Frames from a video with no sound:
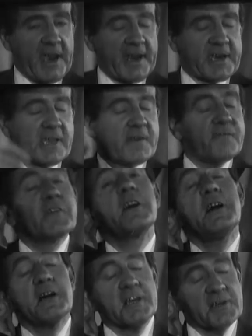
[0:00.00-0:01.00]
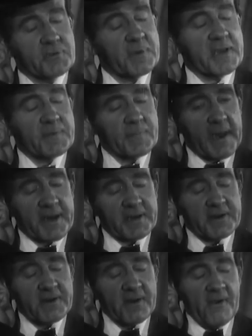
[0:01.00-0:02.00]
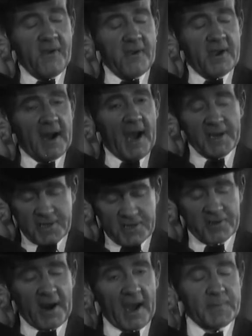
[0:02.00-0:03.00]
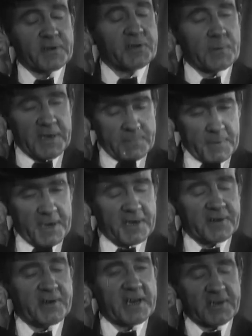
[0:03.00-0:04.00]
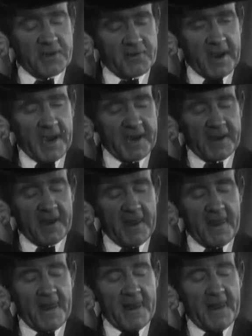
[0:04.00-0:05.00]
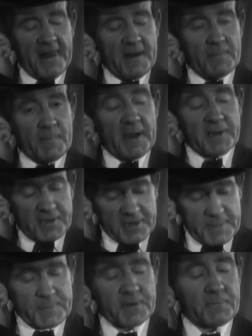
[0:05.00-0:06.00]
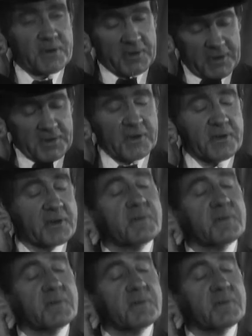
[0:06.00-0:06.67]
chatting of girls we had met. I described a sweet bird dressed in red. My description was good,